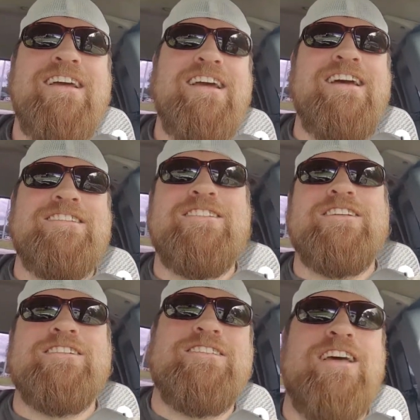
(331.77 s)
it's
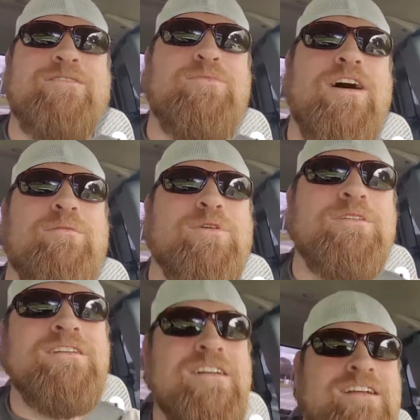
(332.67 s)
just death wobble.
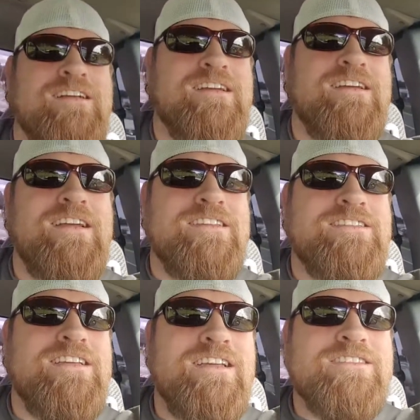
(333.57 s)

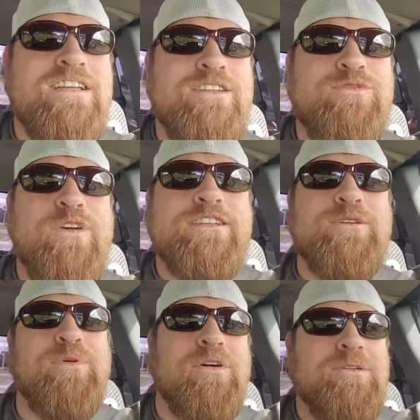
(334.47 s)
It's
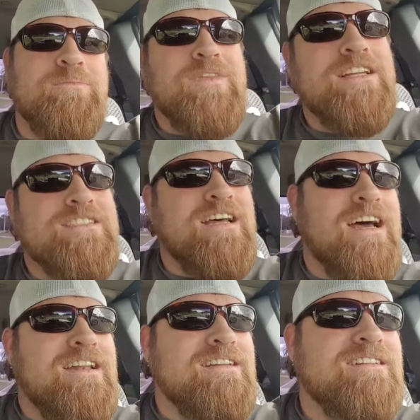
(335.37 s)
fixable. It's
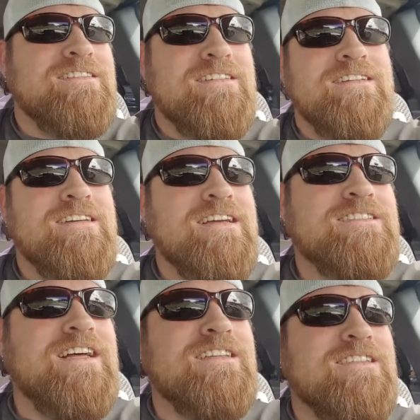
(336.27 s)

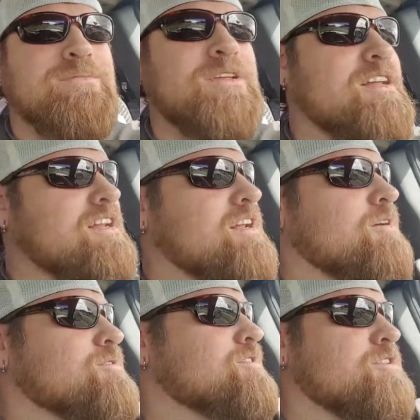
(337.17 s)
not something you need to
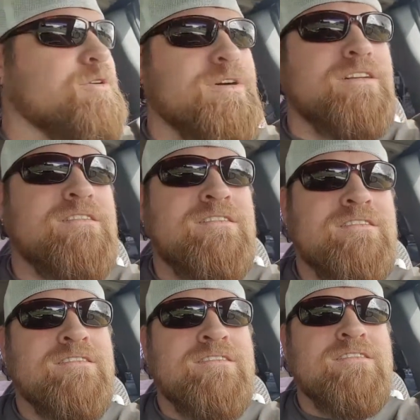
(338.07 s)
go suing
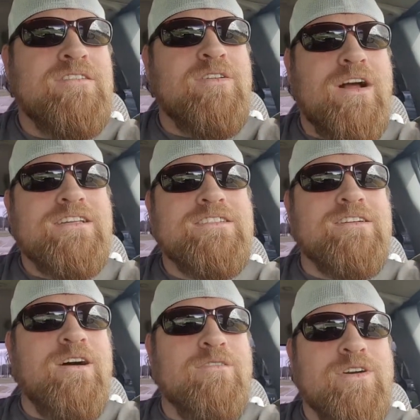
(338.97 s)

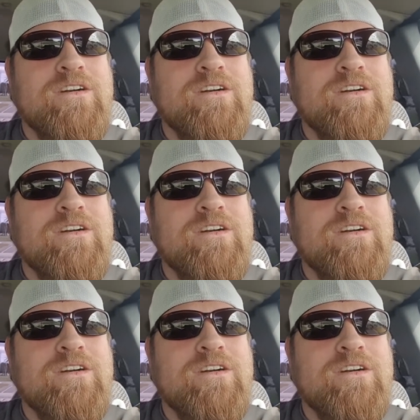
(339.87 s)
Chrysler over.